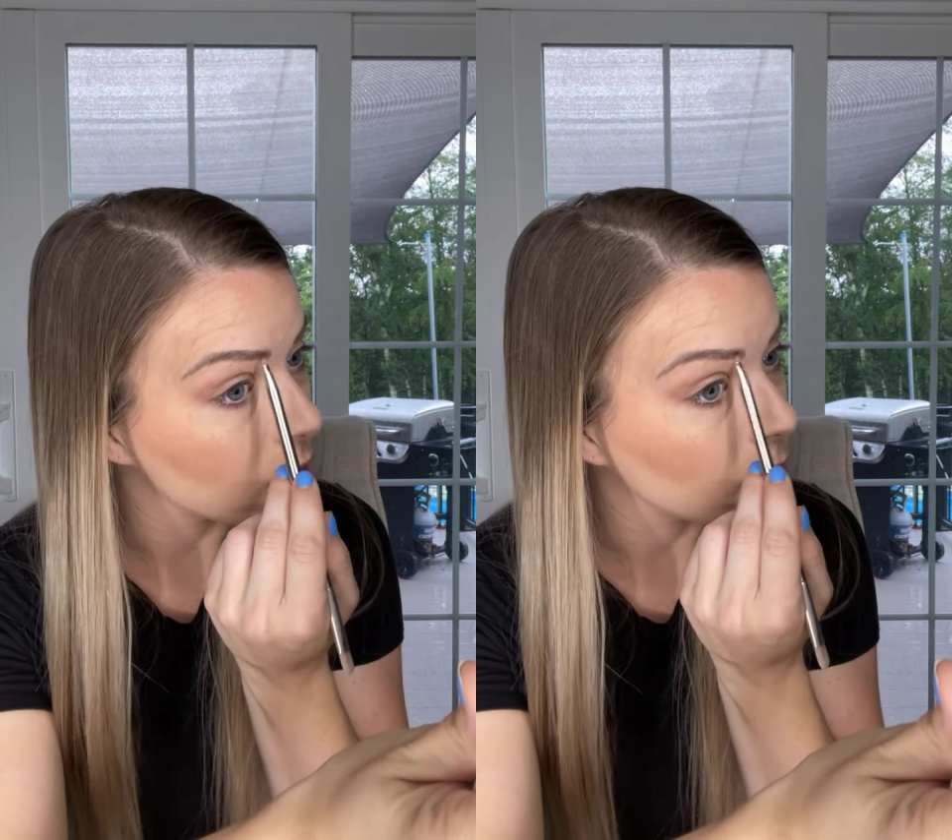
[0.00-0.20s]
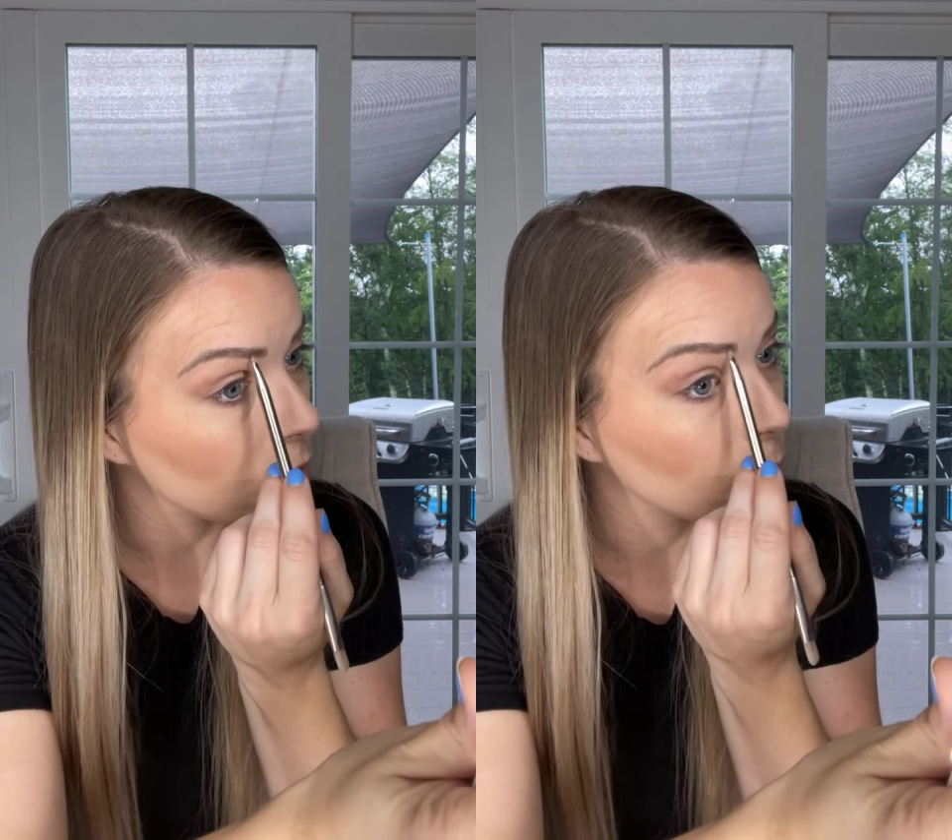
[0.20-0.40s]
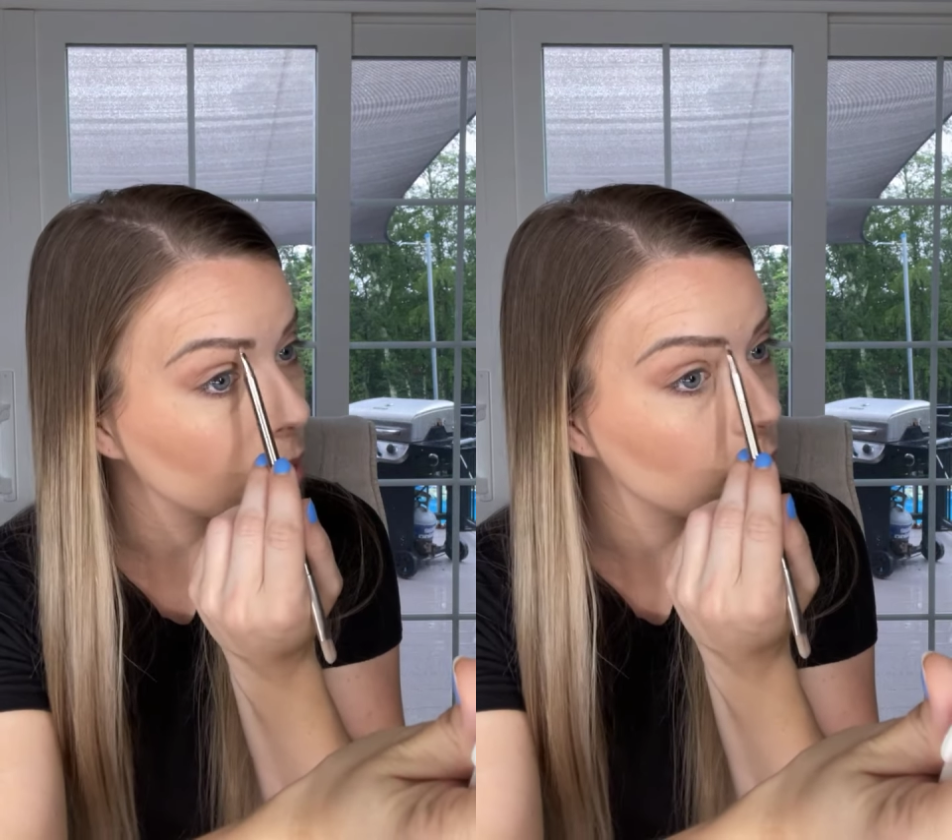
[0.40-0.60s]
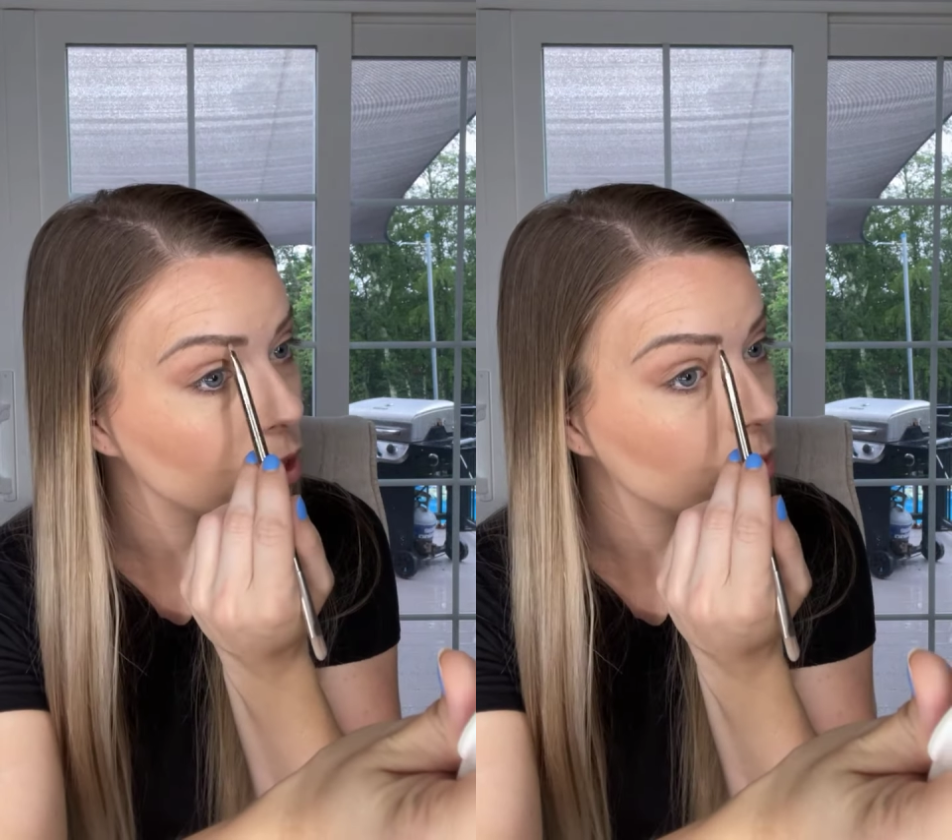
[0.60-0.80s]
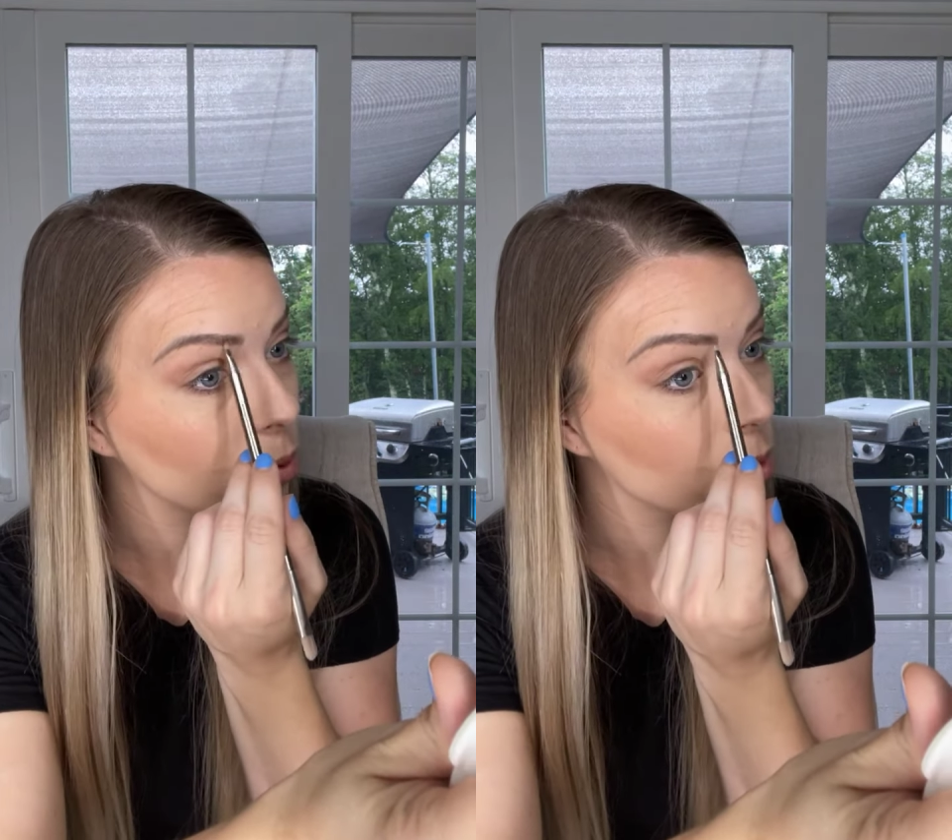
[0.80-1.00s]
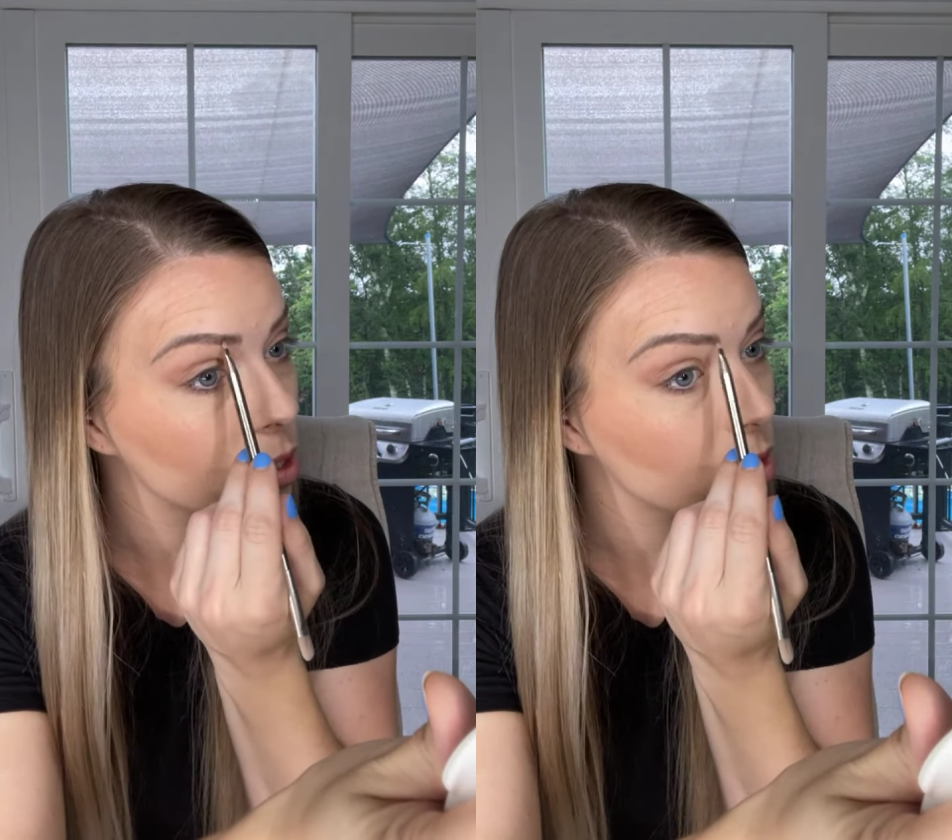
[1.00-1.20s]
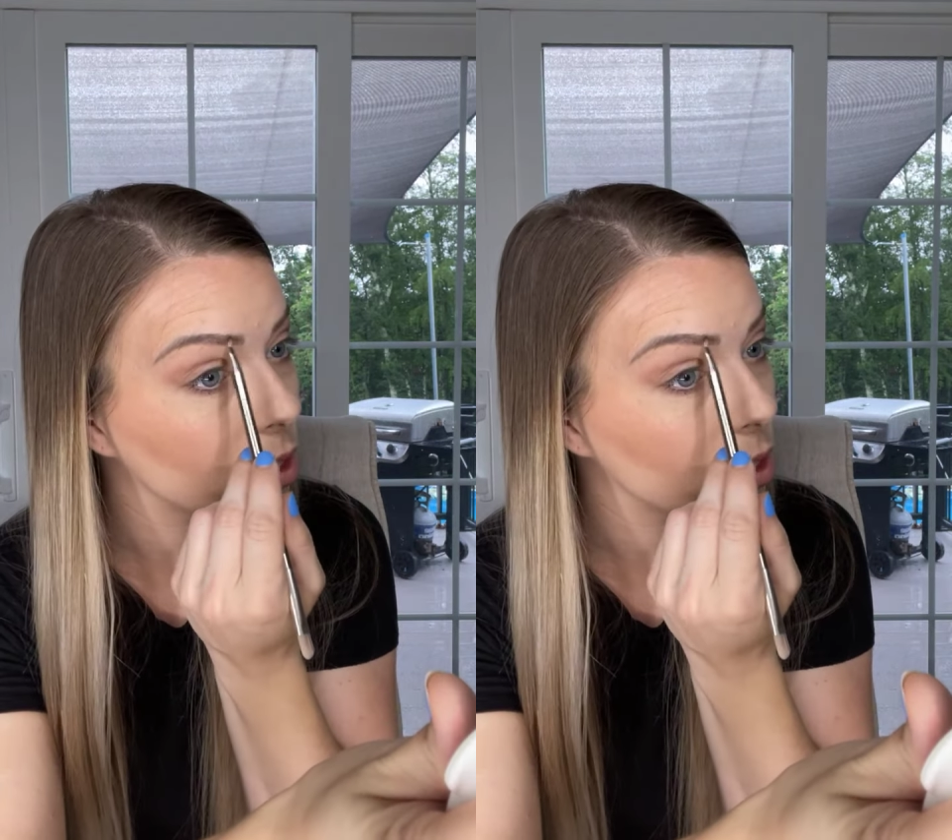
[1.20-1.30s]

if you want to do yours or